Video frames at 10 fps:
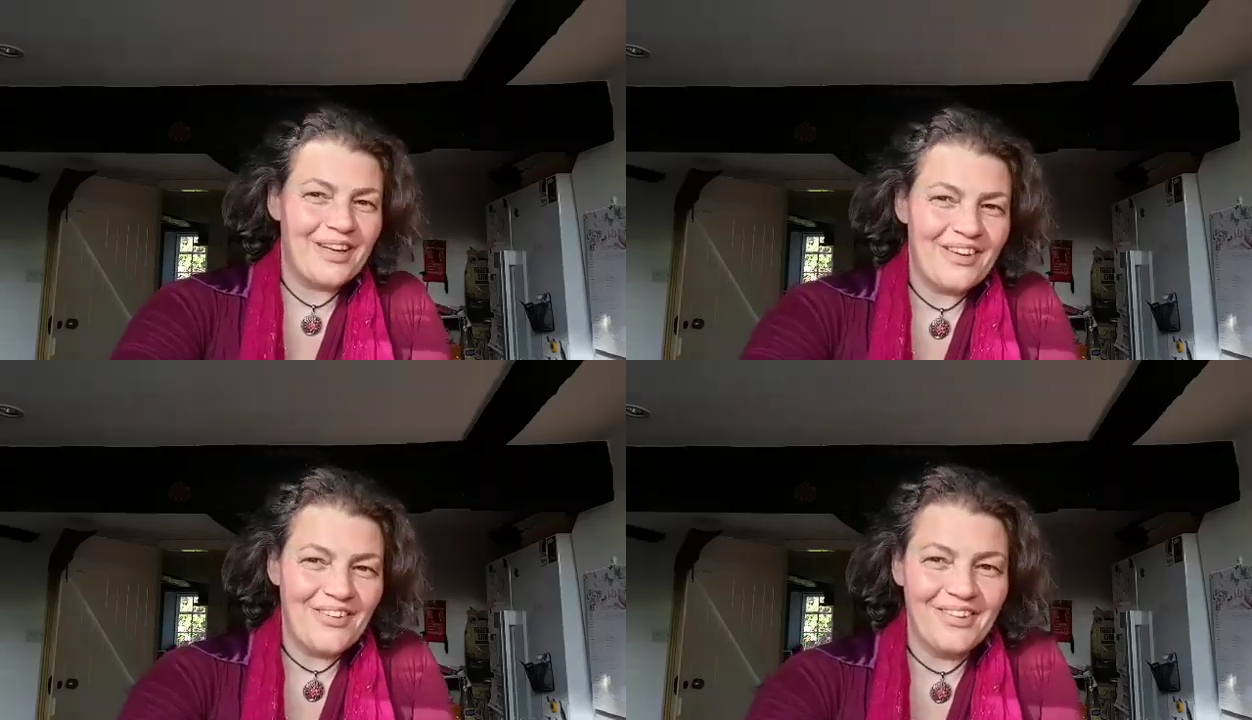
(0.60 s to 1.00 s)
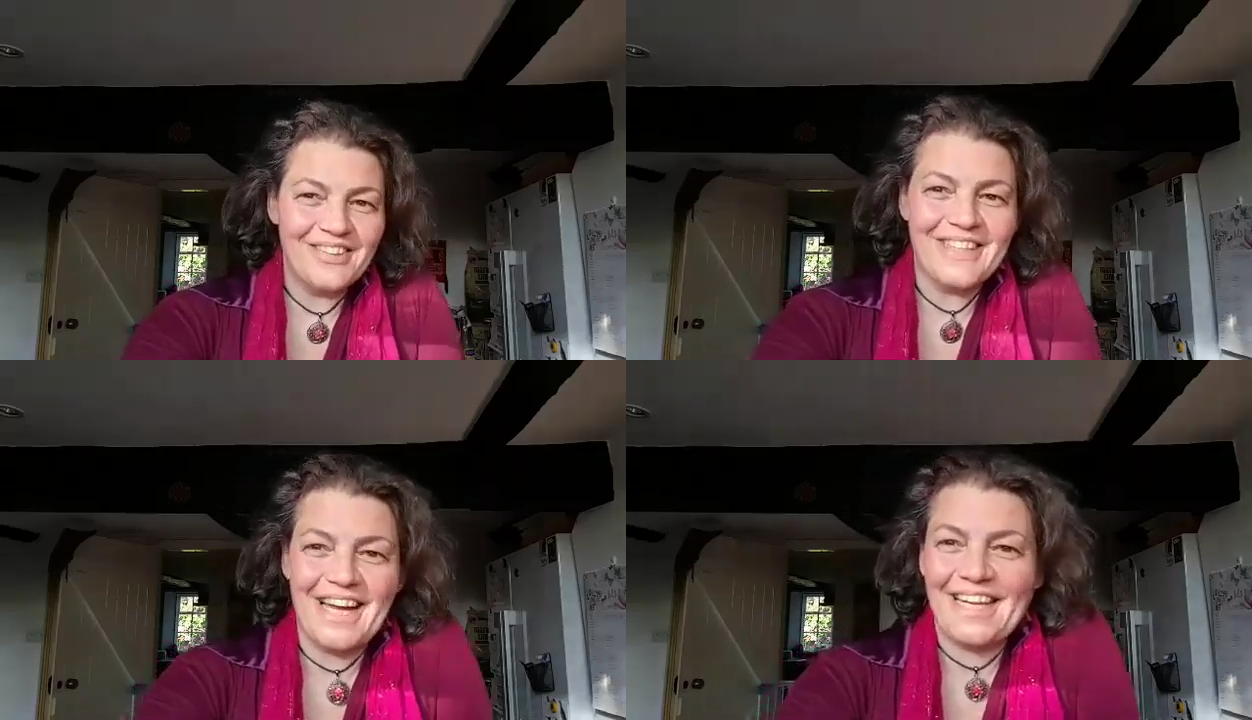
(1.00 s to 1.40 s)
Morning
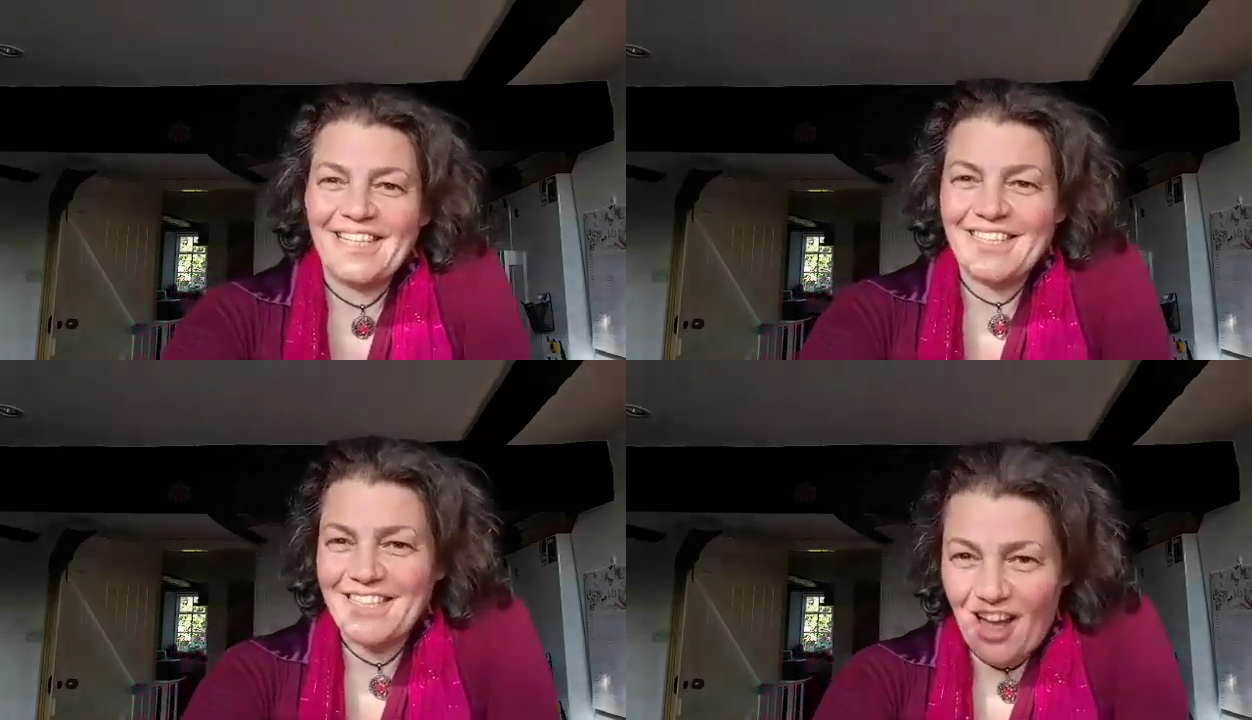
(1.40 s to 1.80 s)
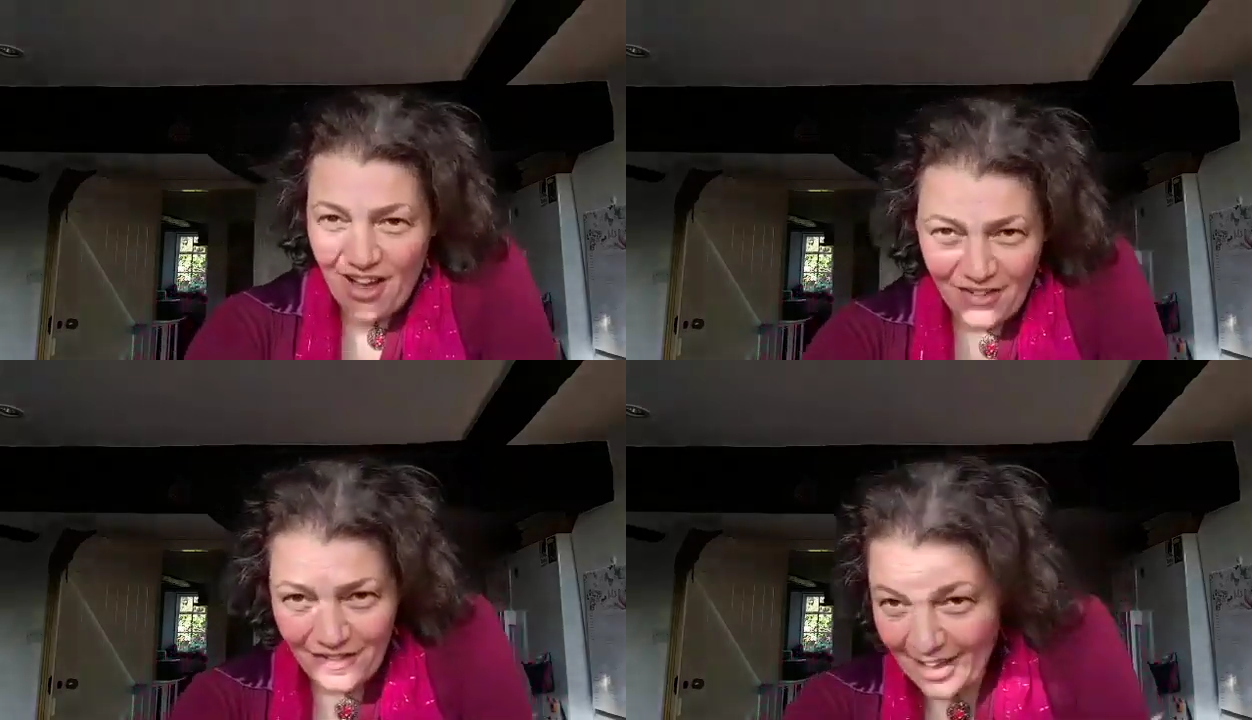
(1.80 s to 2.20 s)
all, Shiny,
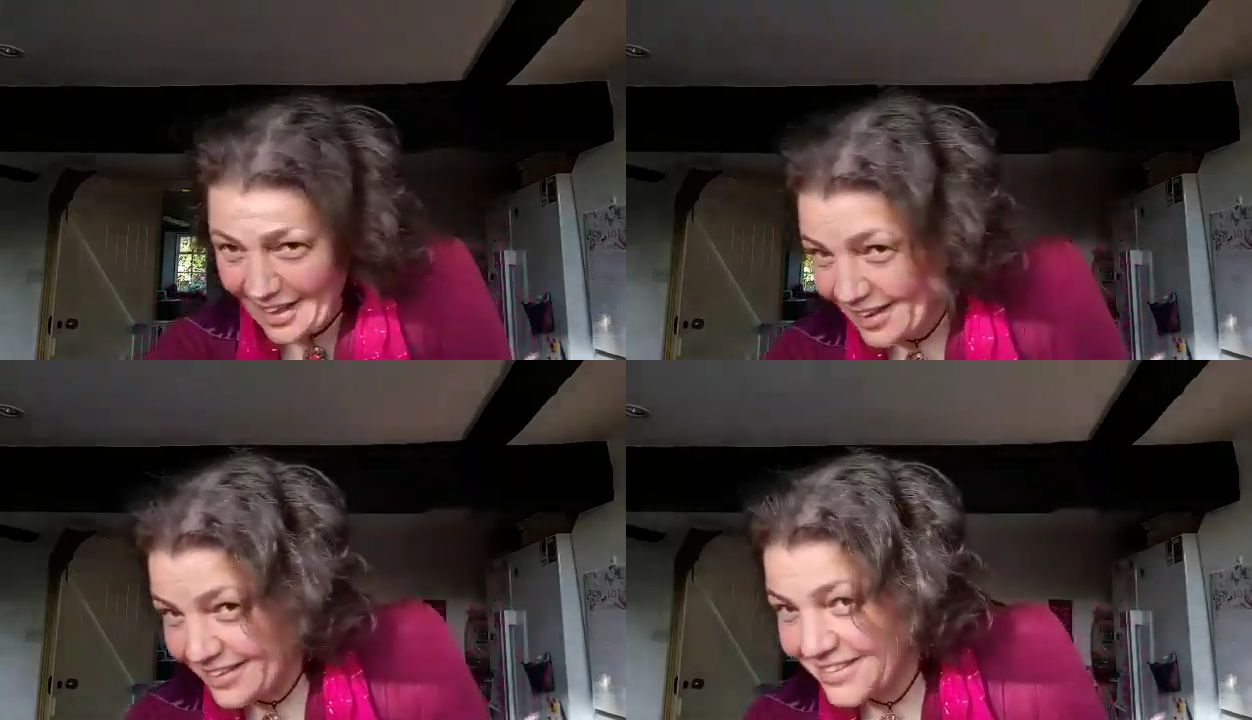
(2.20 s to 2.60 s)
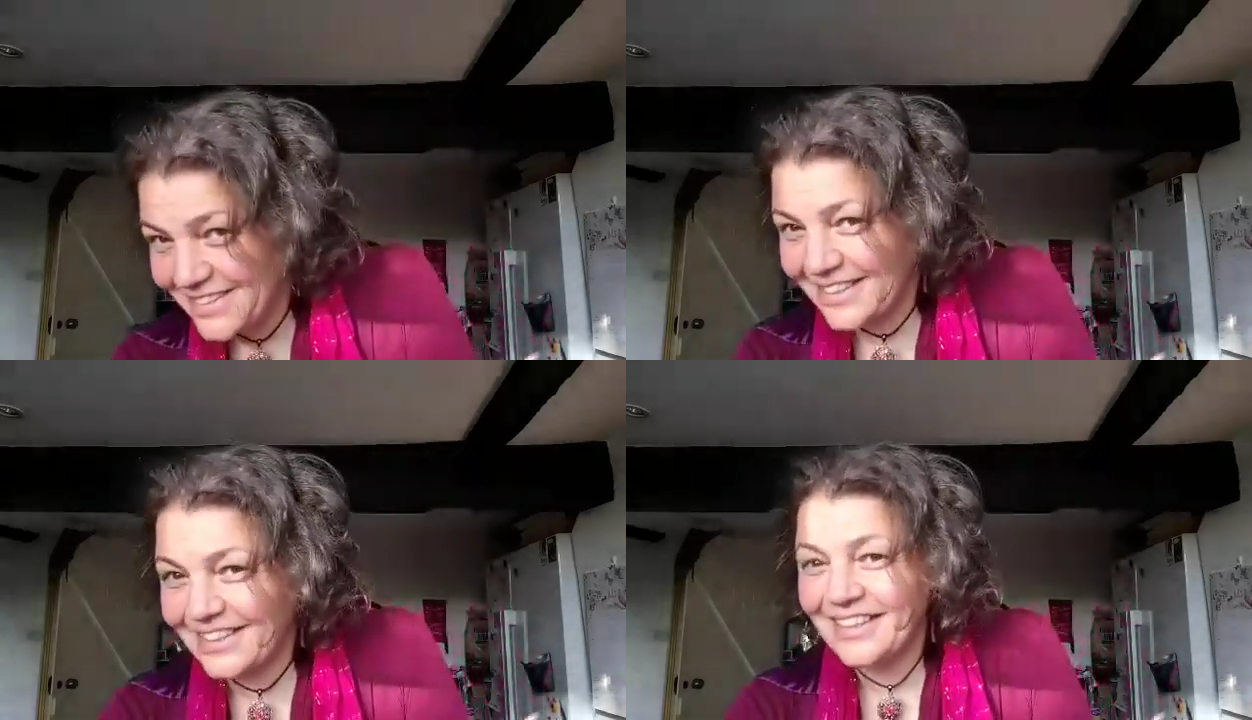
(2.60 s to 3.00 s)
Shove,
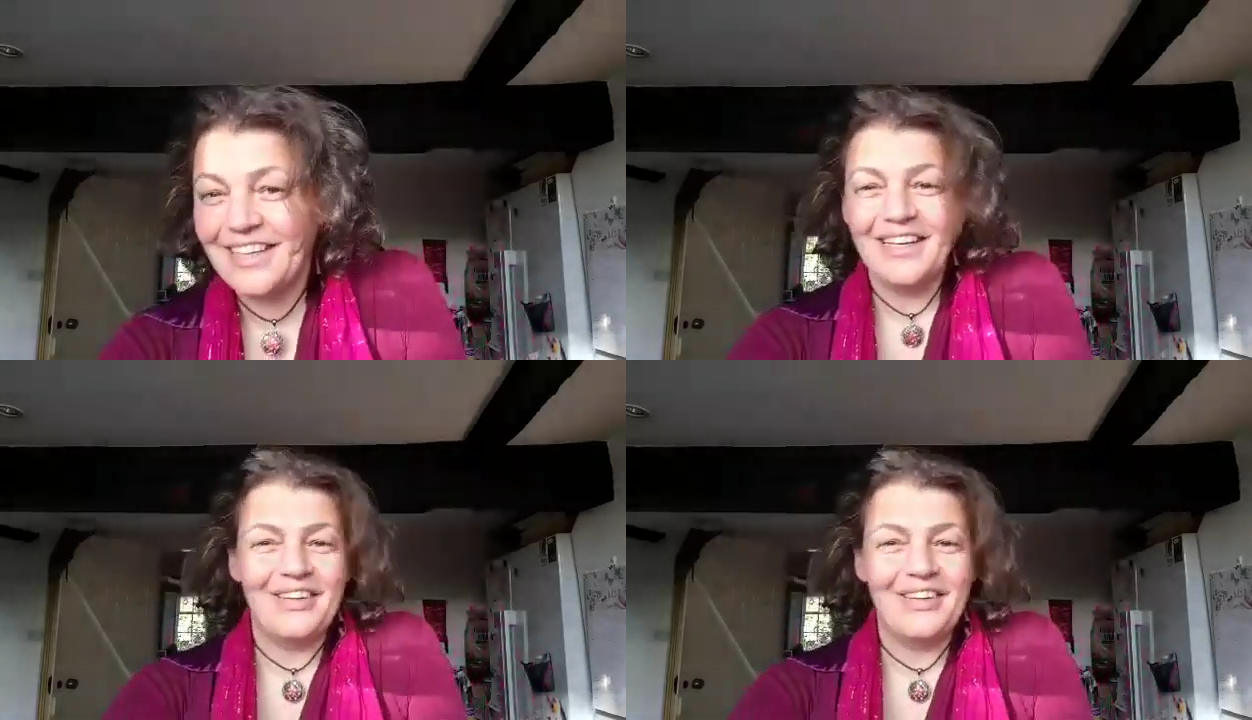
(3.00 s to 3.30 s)
and uh,